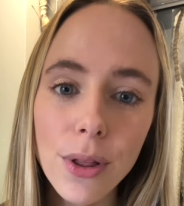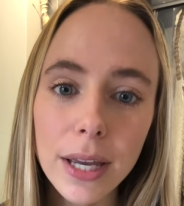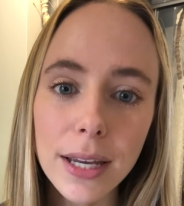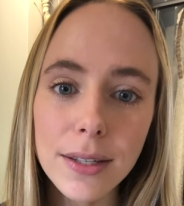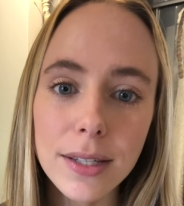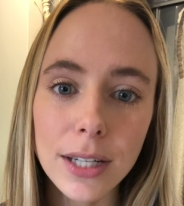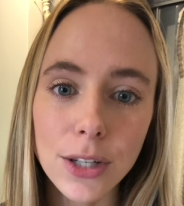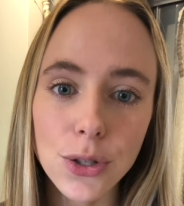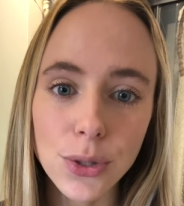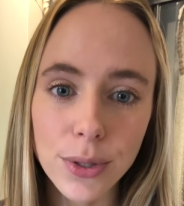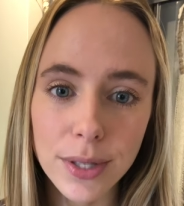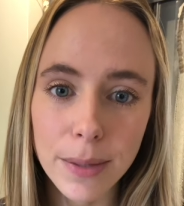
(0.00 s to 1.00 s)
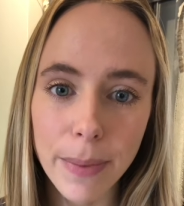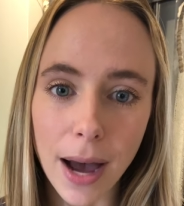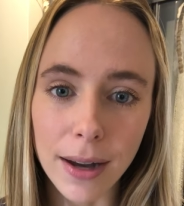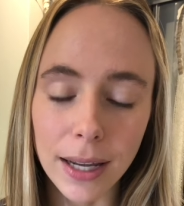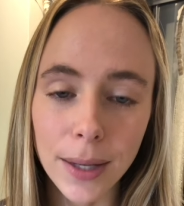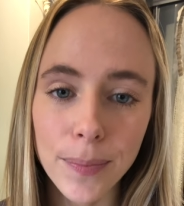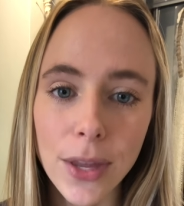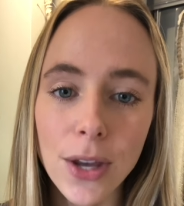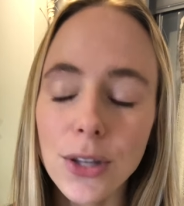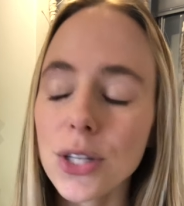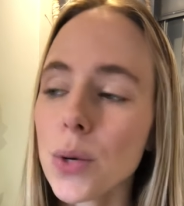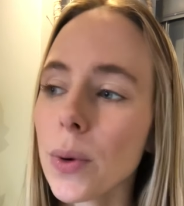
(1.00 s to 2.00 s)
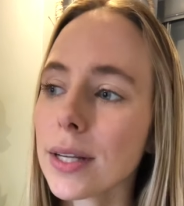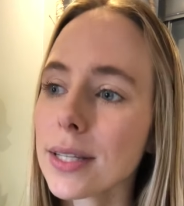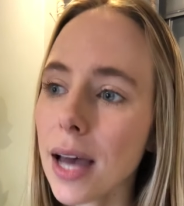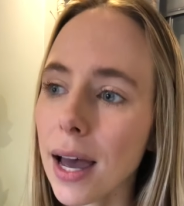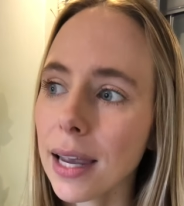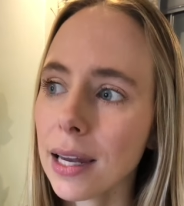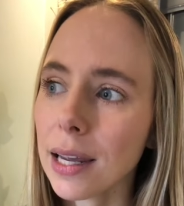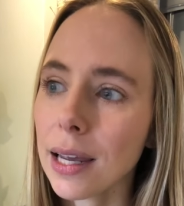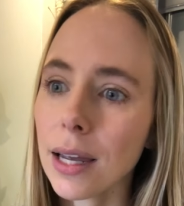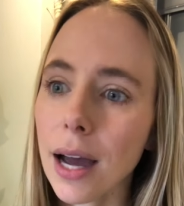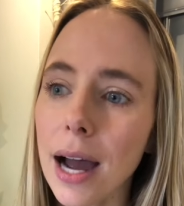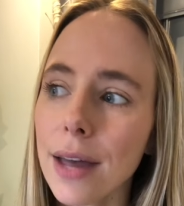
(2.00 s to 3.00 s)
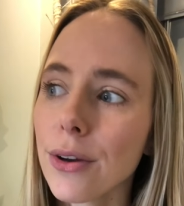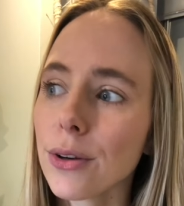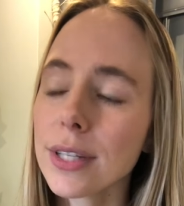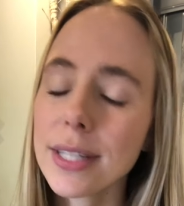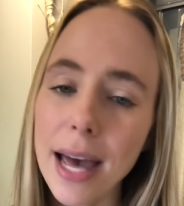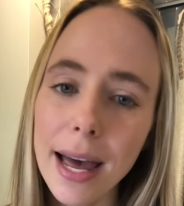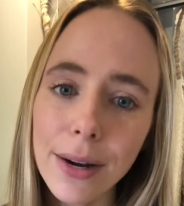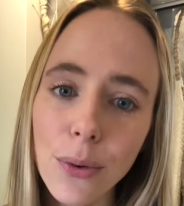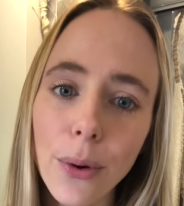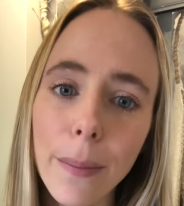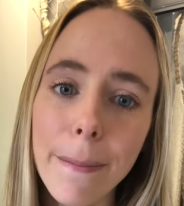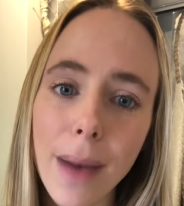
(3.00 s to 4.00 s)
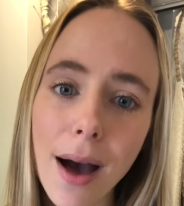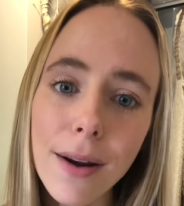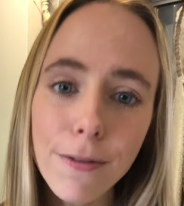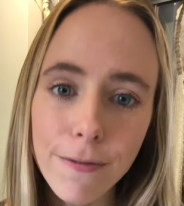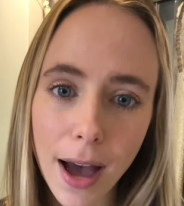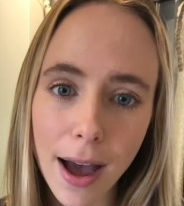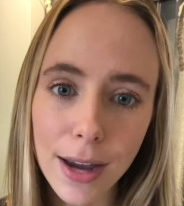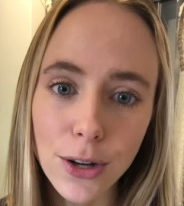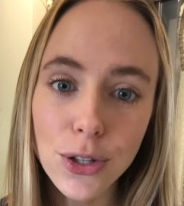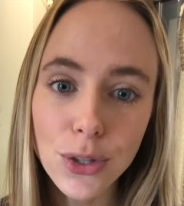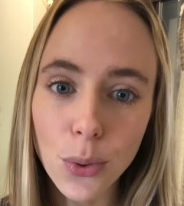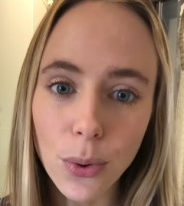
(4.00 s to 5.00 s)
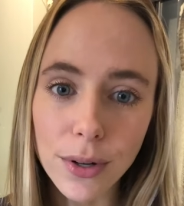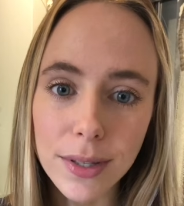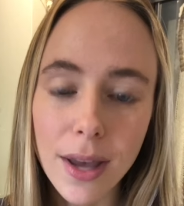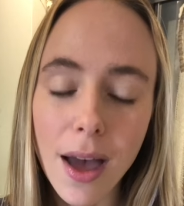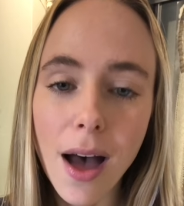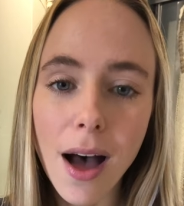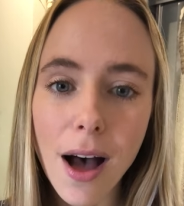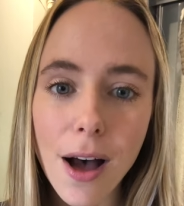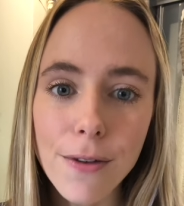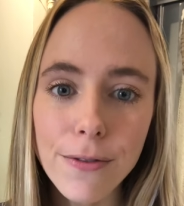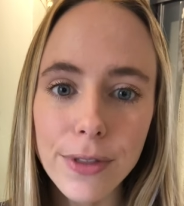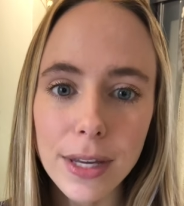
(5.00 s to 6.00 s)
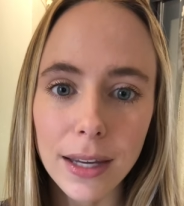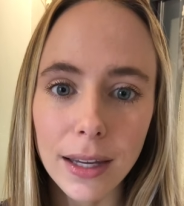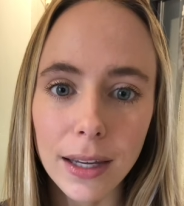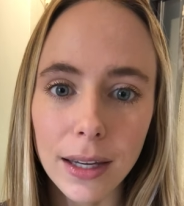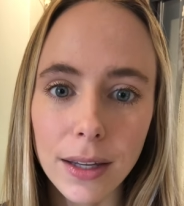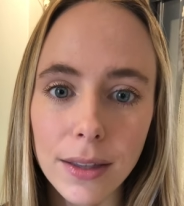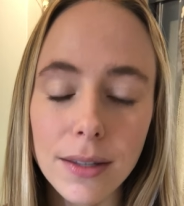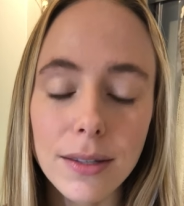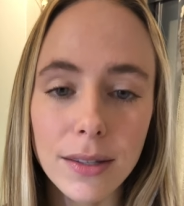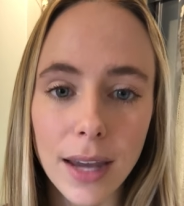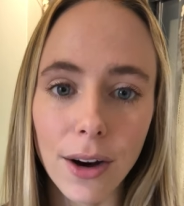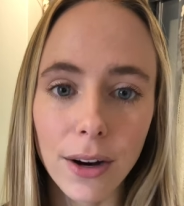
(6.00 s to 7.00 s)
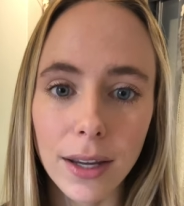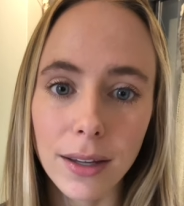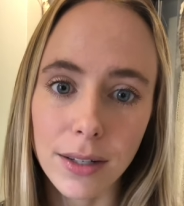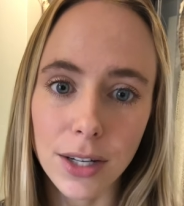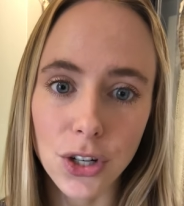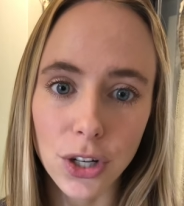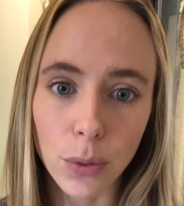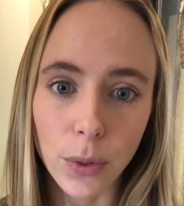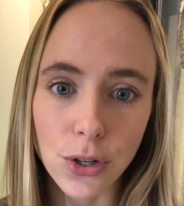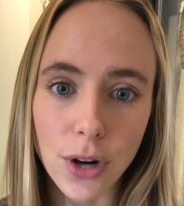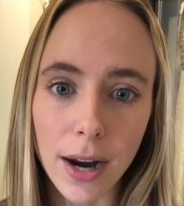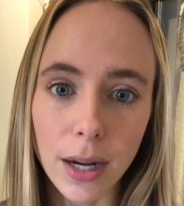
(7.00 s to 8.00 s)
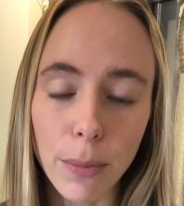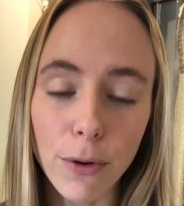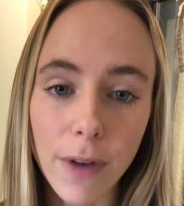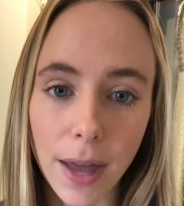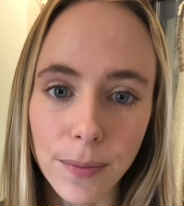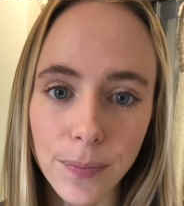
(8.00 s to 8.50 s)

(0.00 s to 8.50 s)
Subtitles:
is to introduce the body to a tiny, either dead or modified source of the scary condition we're trying to prevent.